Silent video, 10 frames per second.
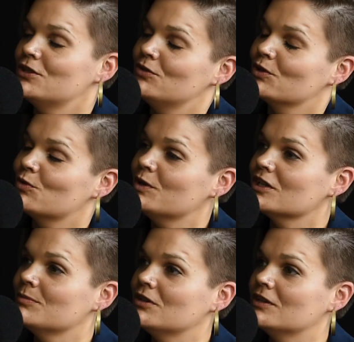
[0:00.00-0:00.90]
to the queer
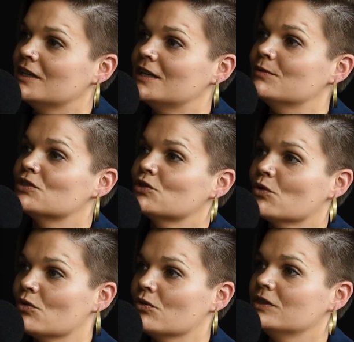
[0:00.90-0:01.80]
community, he was
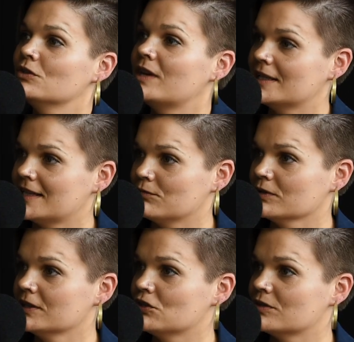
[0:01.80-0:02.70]
told, you can't have
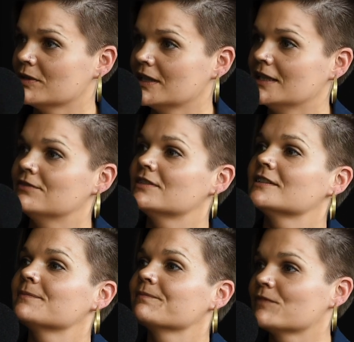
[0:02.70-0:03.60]
religious
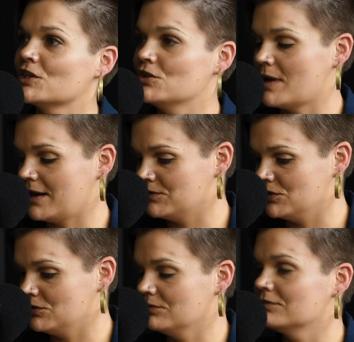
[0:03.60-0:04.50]
beliefs. You have
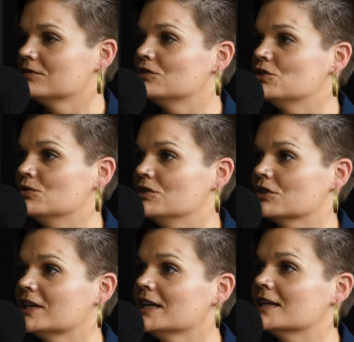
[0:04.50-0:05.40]
to choose your
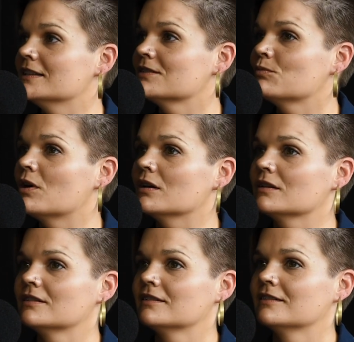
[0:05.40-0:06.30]
kids.
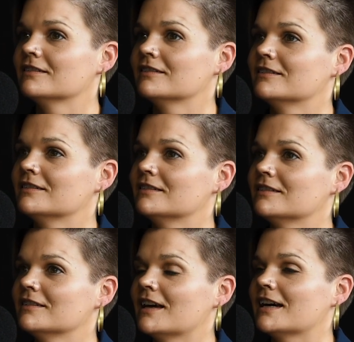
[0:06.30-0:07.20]
Well,
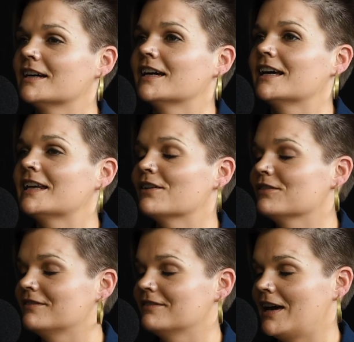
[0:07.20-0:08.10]

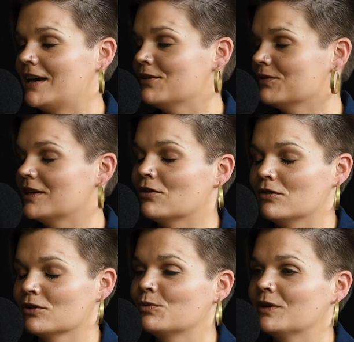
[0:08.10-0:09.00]
now I don't think
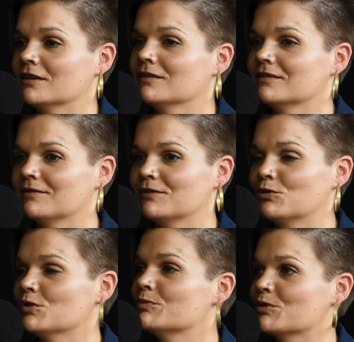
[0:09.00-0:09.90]
all queer
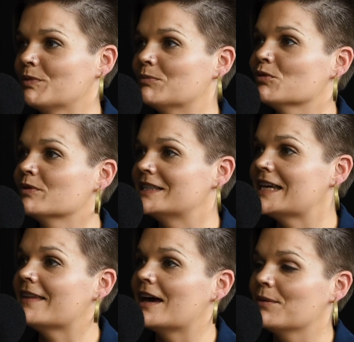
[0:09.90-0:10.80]
groups or people would
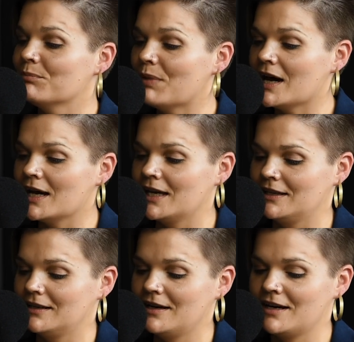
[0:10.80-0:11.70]
say that,
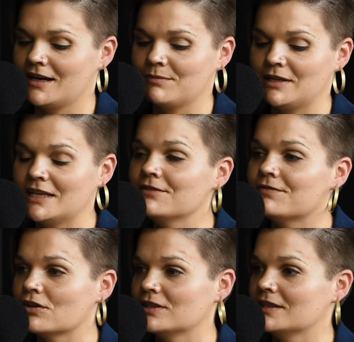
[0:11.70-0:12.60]
but he
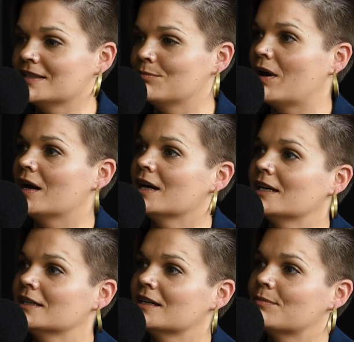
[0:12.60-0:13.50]
felt in this
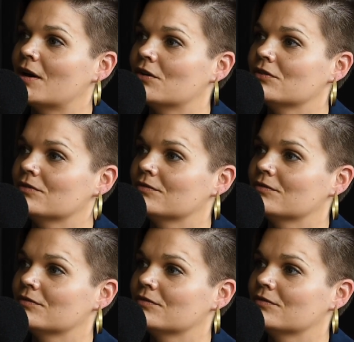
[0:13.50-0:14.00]
bind about